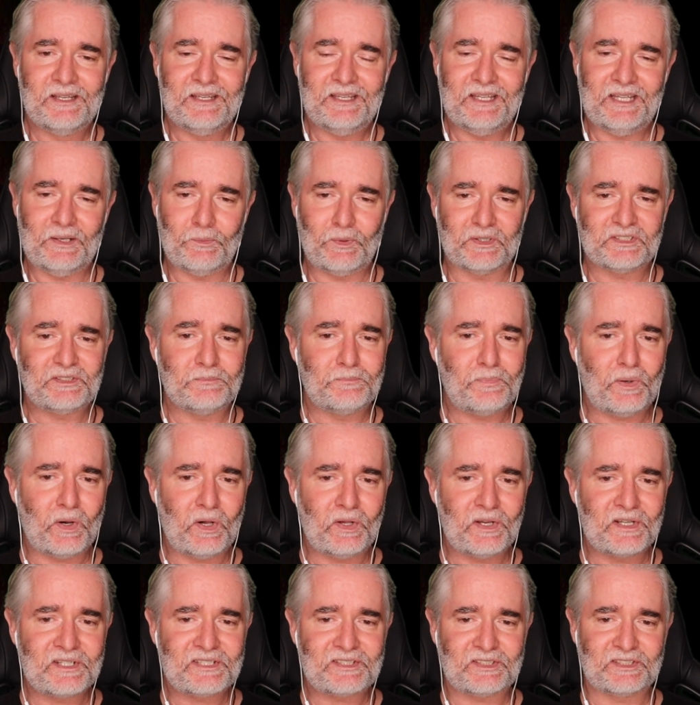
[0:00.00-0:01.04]
It wasn't
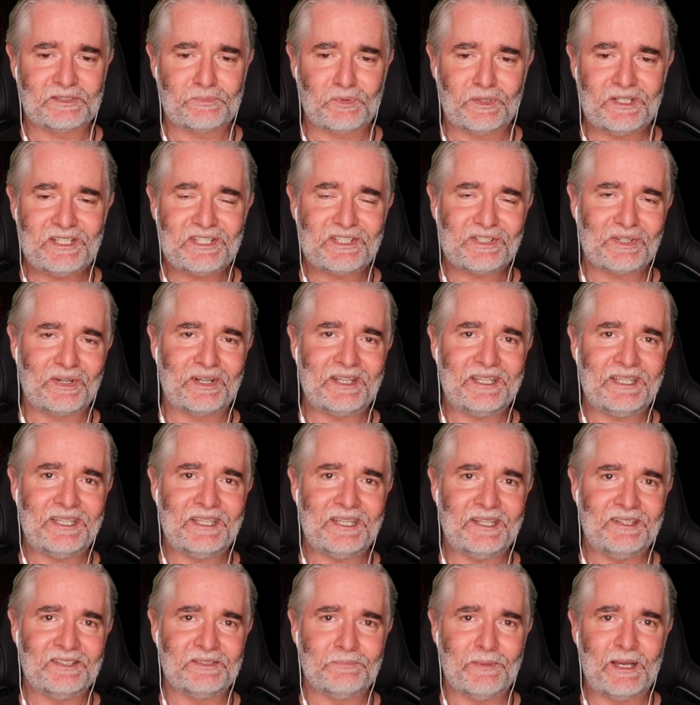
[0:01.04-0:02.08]
polished, it was pretty
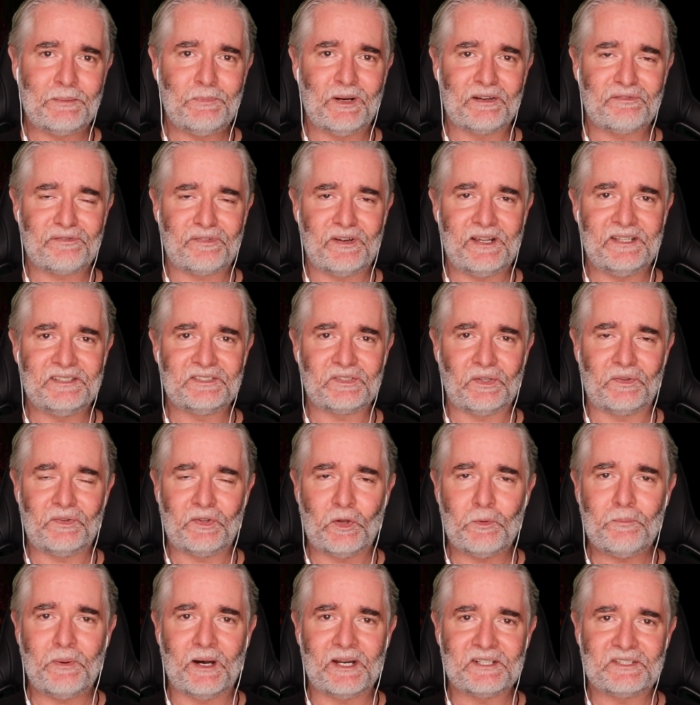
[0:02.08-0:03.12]
shoddy. It was made by friends on
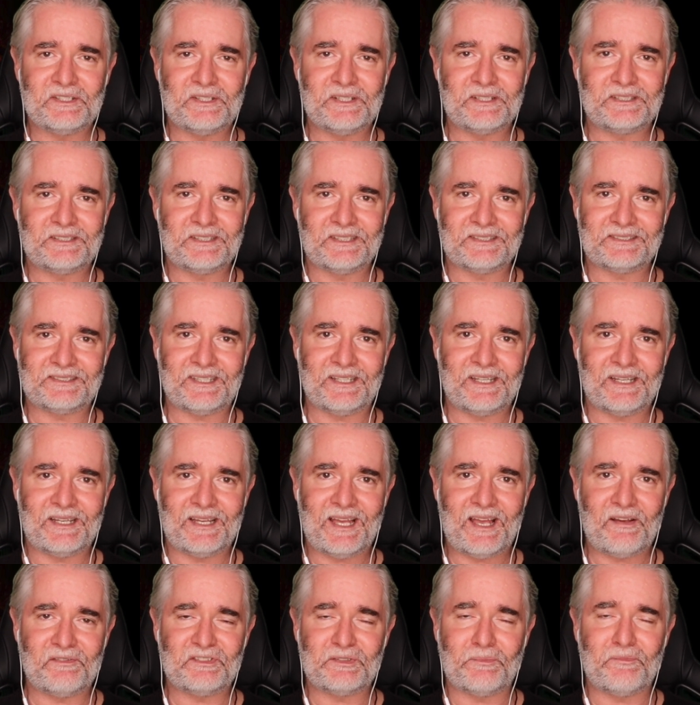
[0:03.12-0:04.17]
no budget, just to
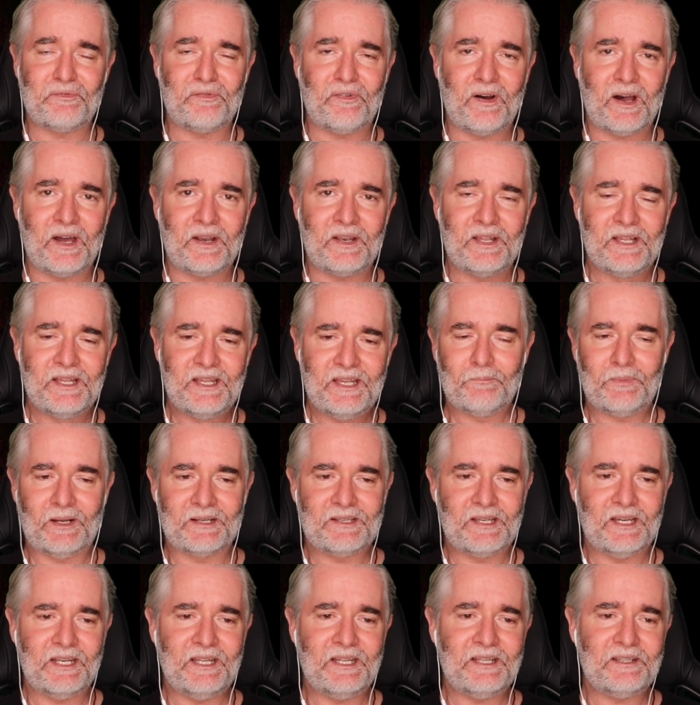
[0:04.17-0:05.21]
have some fun. But
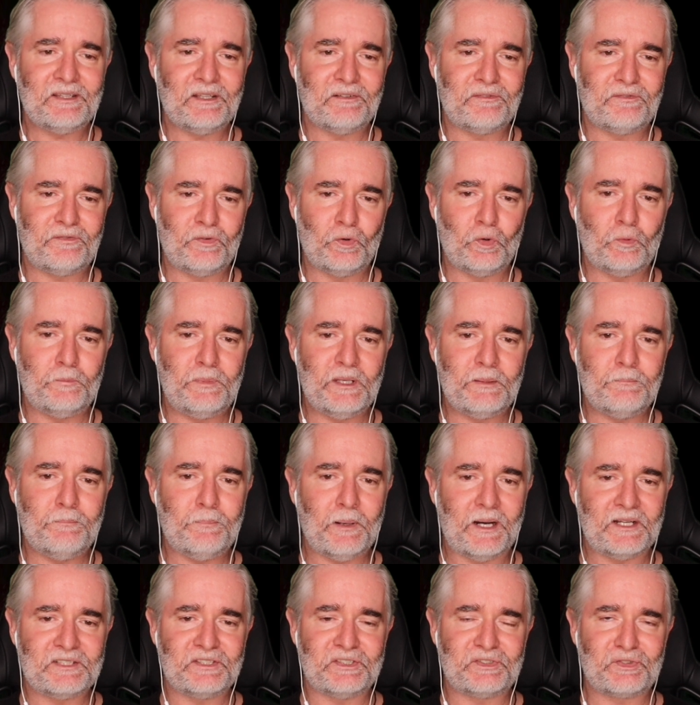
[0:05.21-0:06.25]
getting the full big
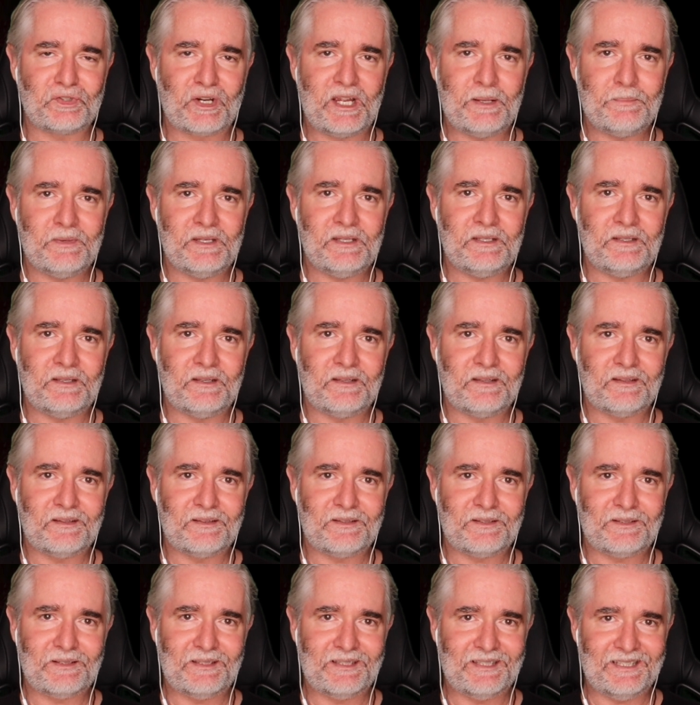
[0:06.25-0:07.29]
budget treatment
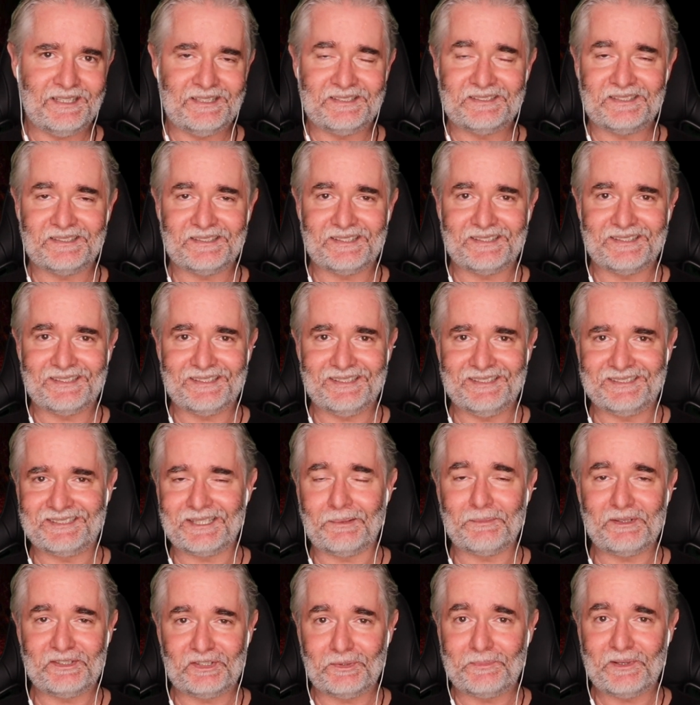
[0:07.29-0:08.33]
is
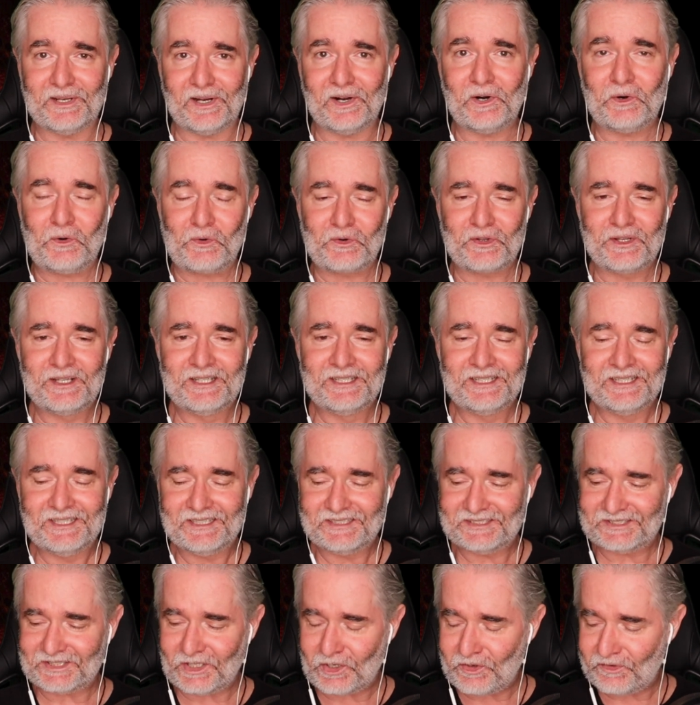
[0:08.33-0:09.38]
something to behold.
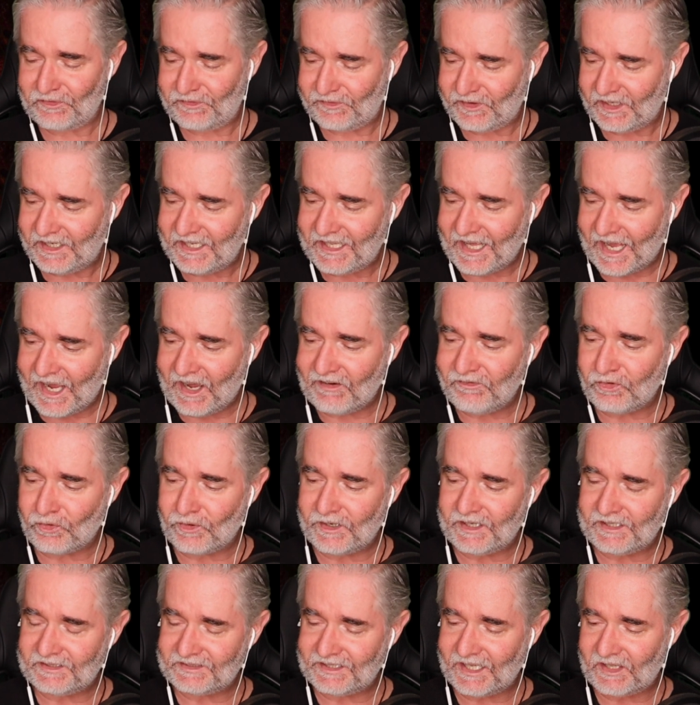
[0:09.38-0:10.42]
So Fede
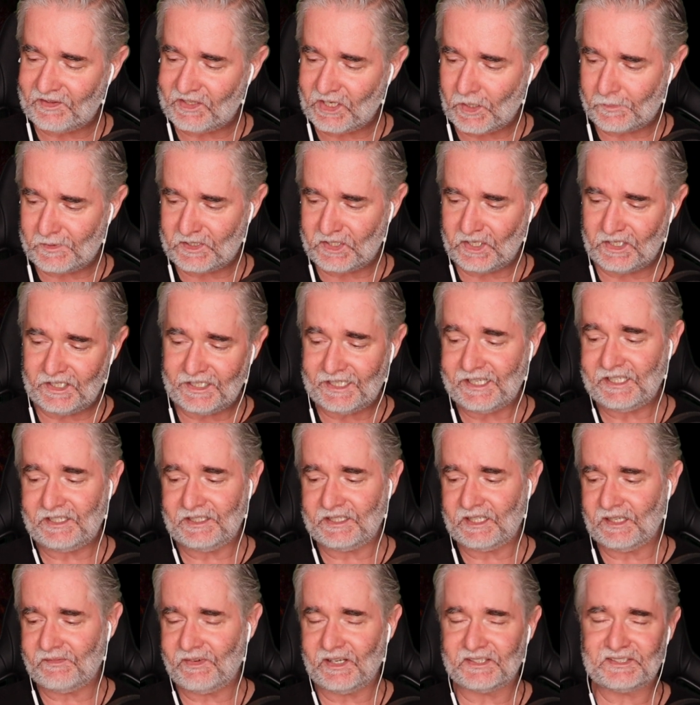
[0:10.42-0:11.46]
Alvarez had the opportunity to
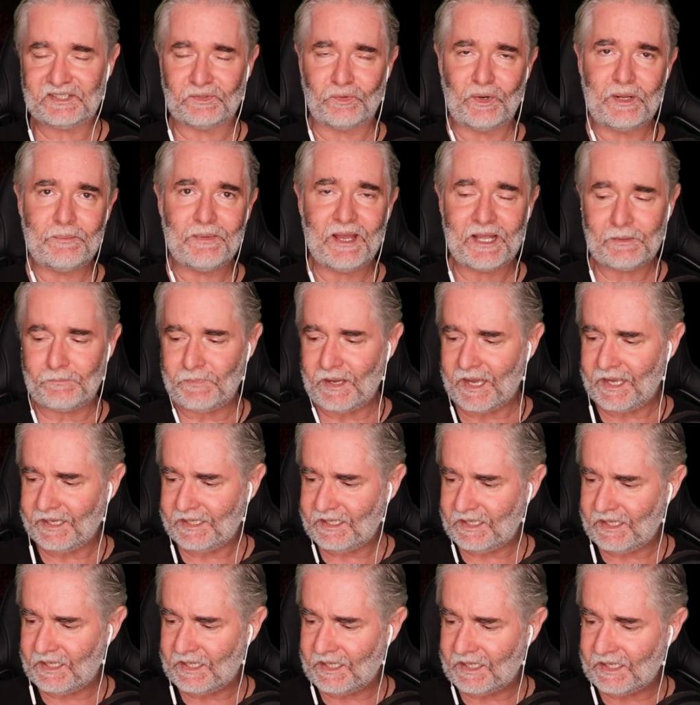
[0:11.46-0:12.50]
give us a remake back
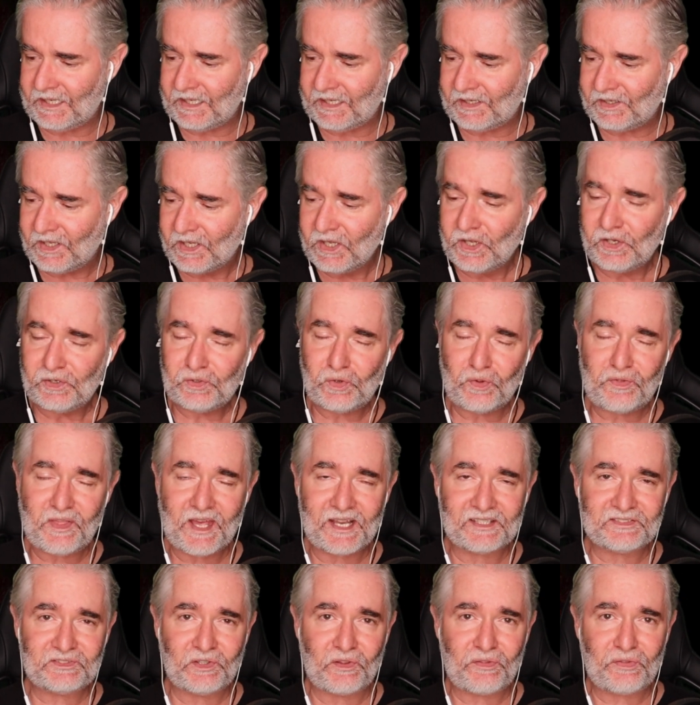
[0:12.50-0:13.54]
in
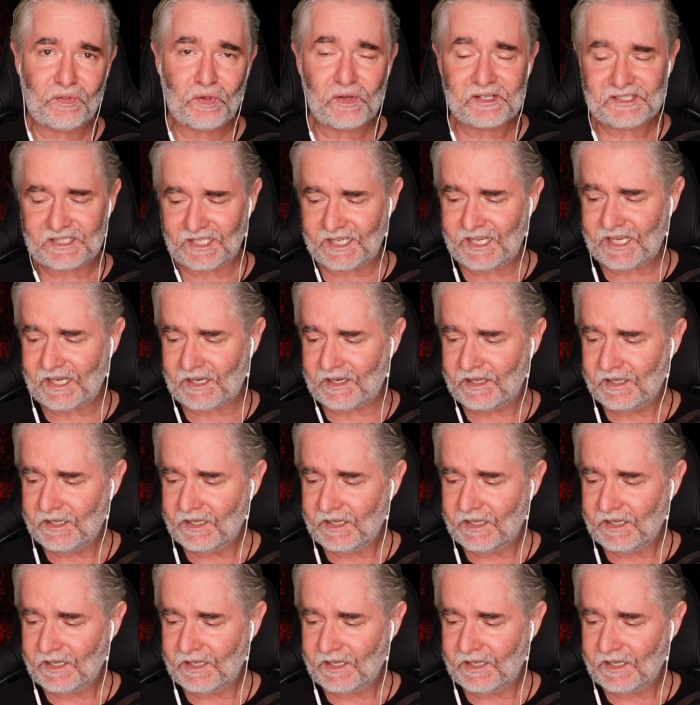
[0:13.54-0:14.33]
2013.